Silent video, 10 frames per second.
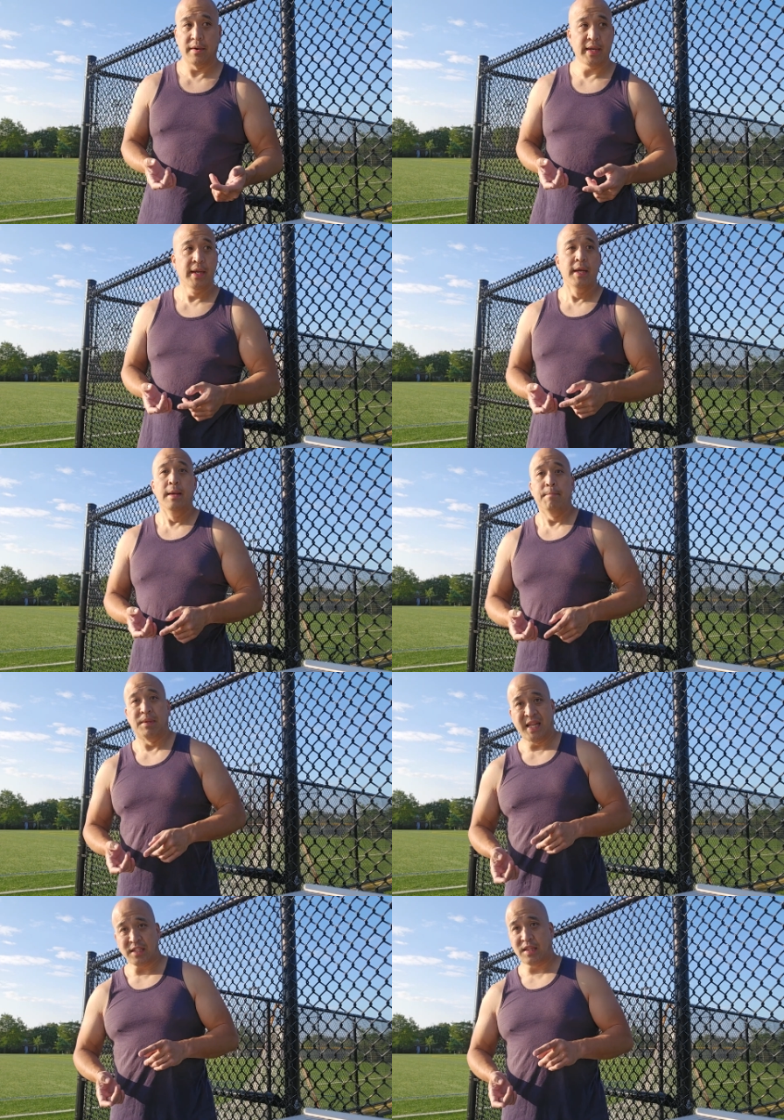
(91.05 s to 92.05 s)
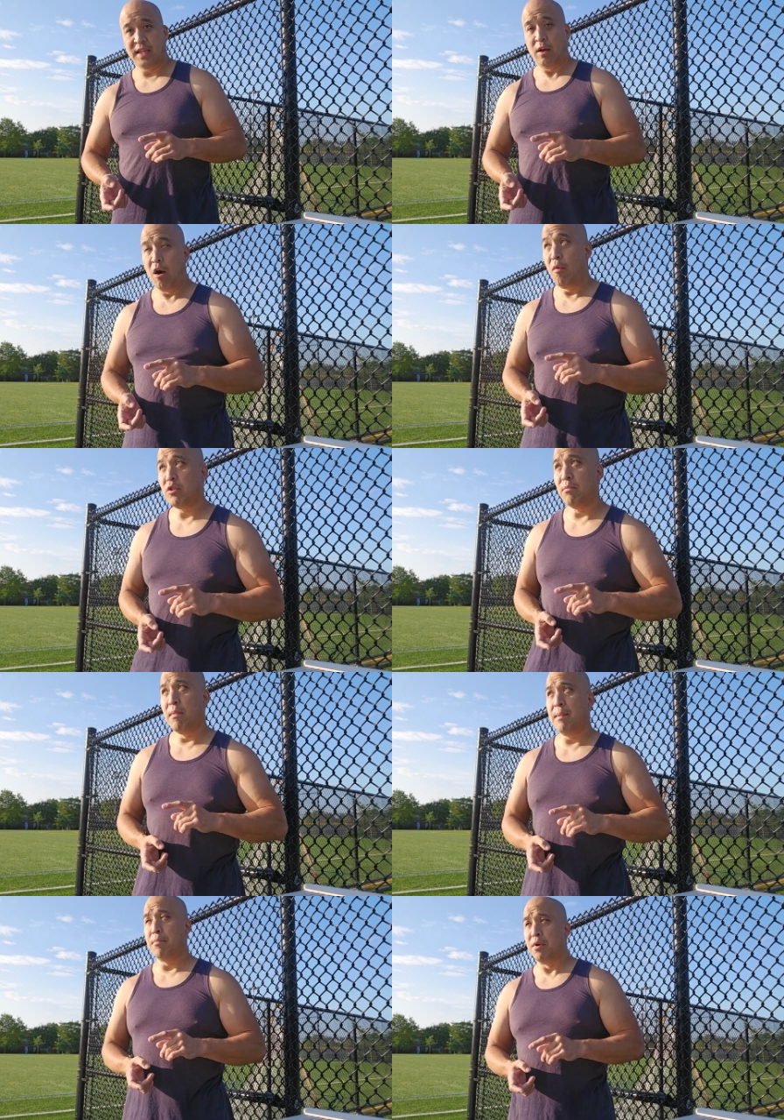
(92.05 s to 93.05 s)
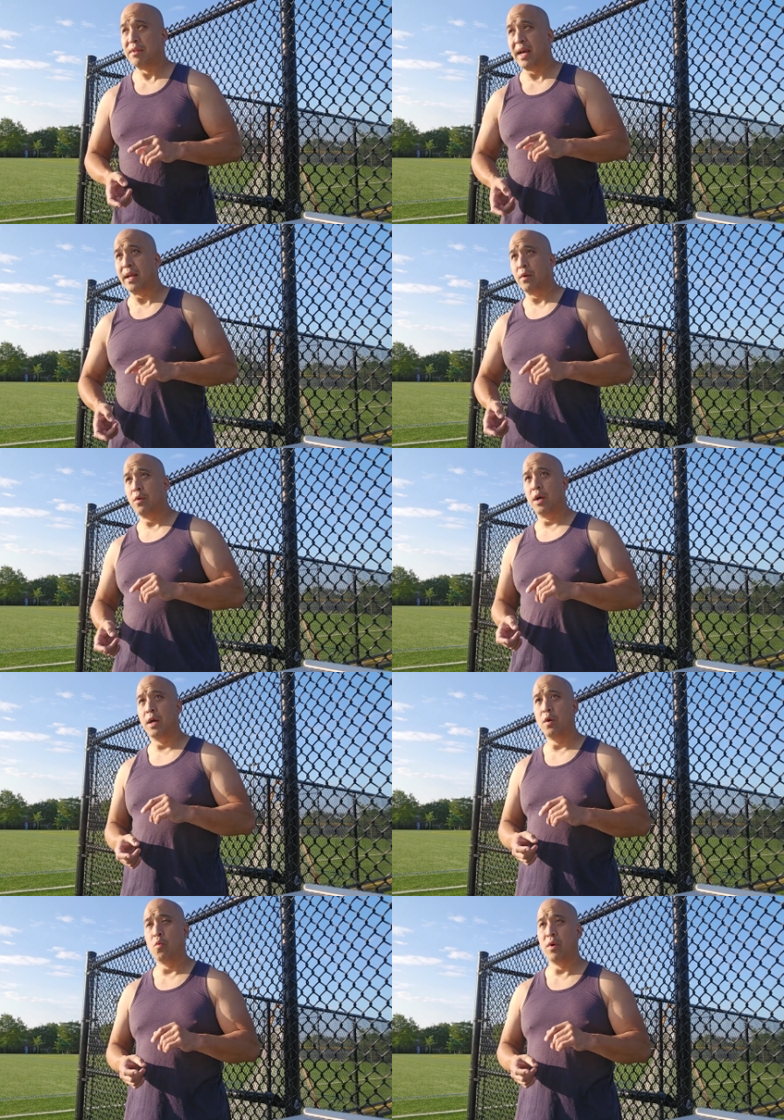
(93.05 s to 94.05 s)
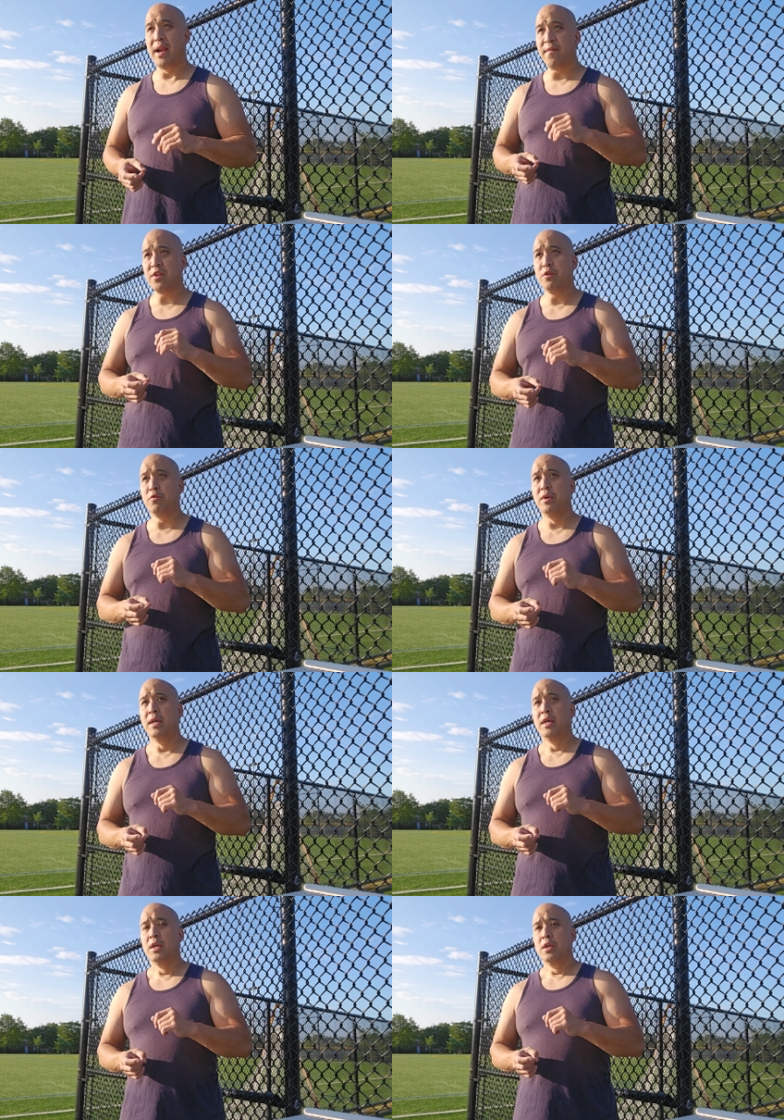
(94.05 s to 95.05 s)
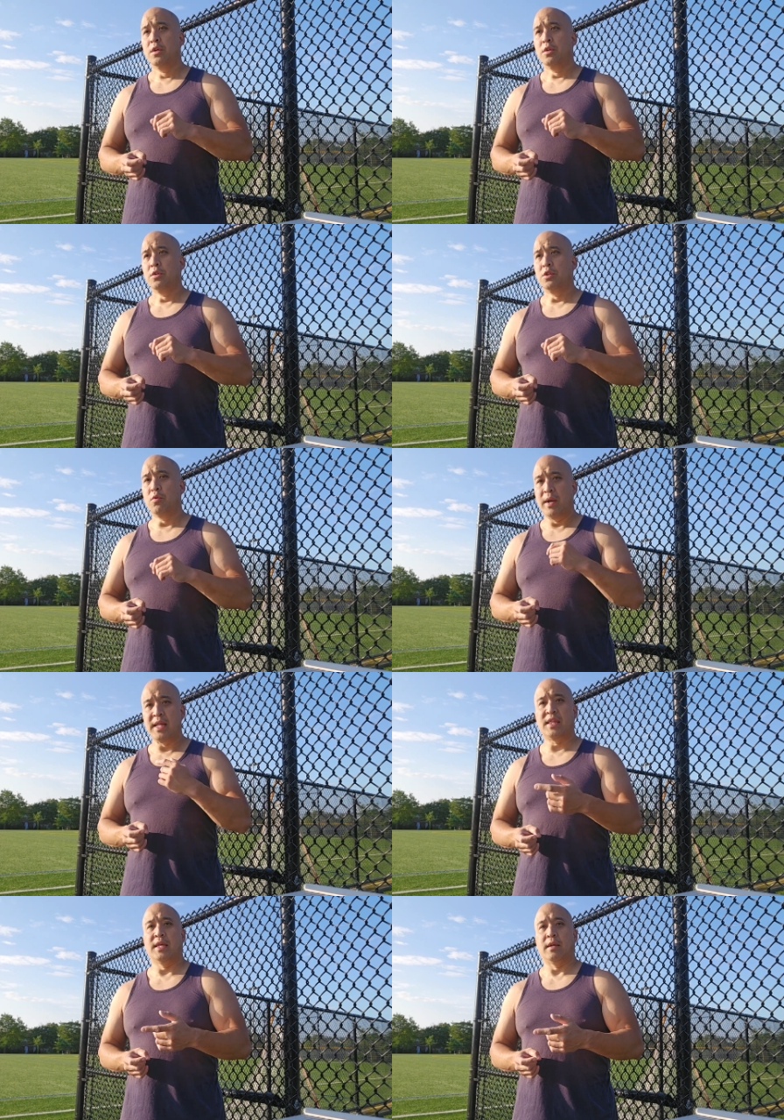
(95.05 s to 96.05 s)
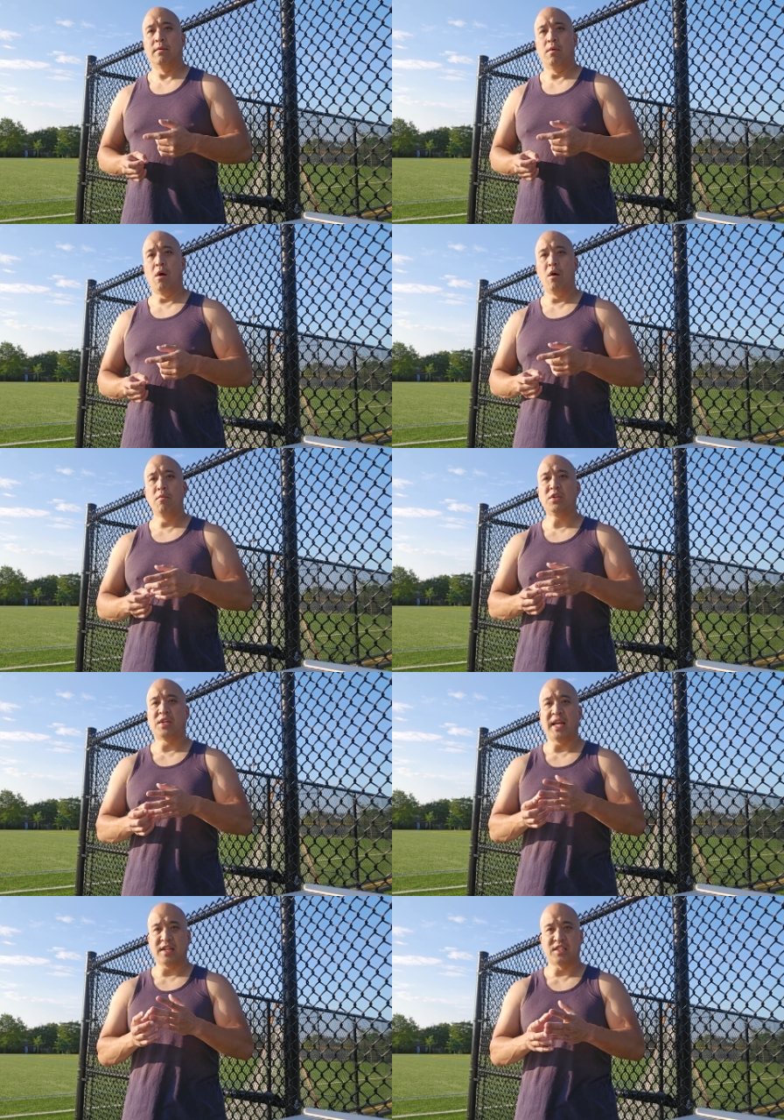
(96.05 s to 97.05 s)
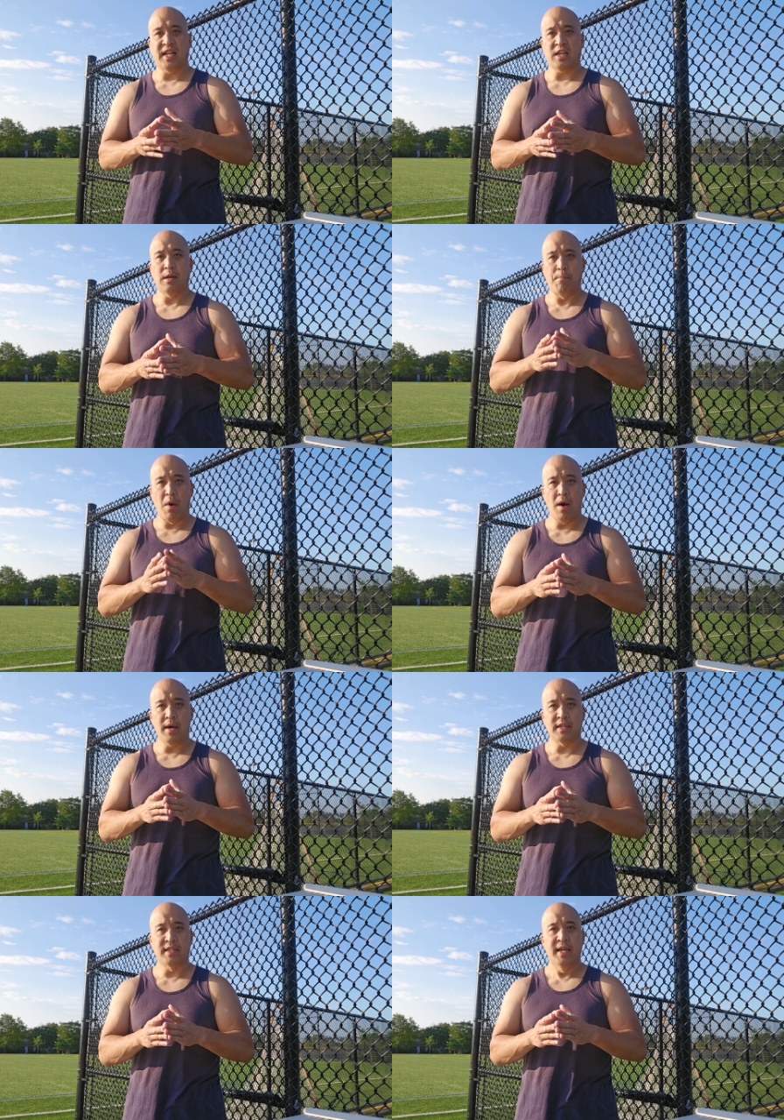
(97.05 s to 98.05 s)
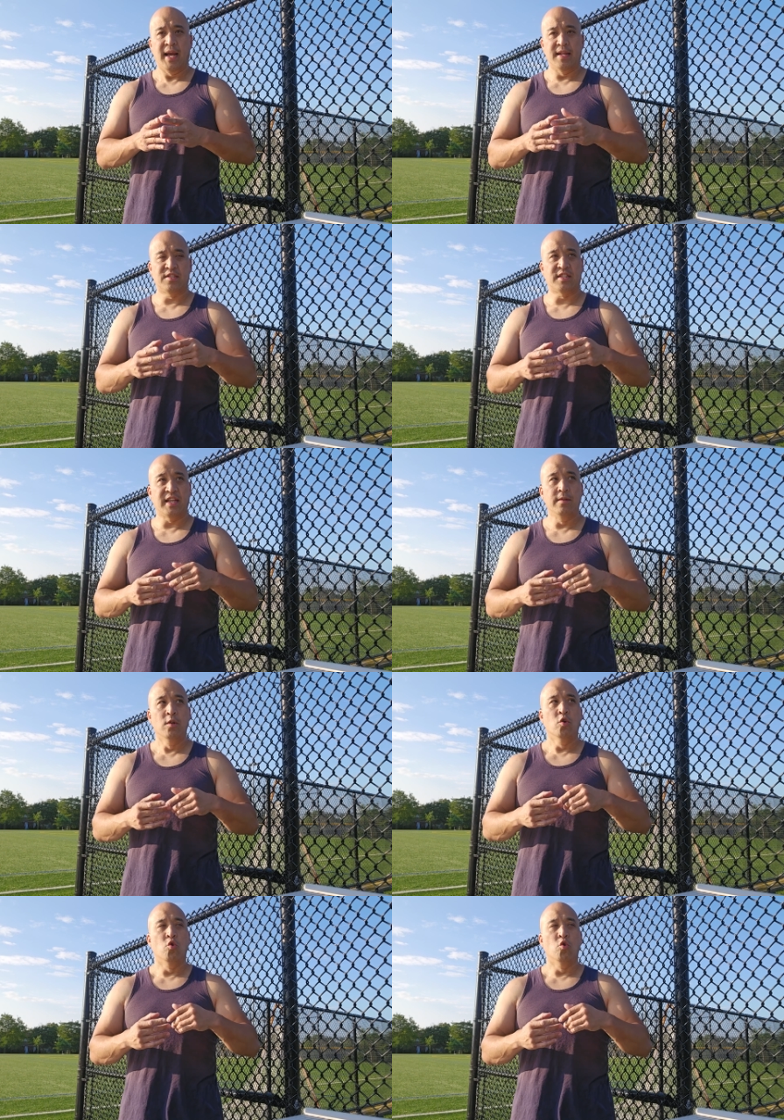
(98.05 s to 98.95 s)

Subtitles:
All right, but that's the thing. Always remember that whenever you do anything, always take a second to pause and say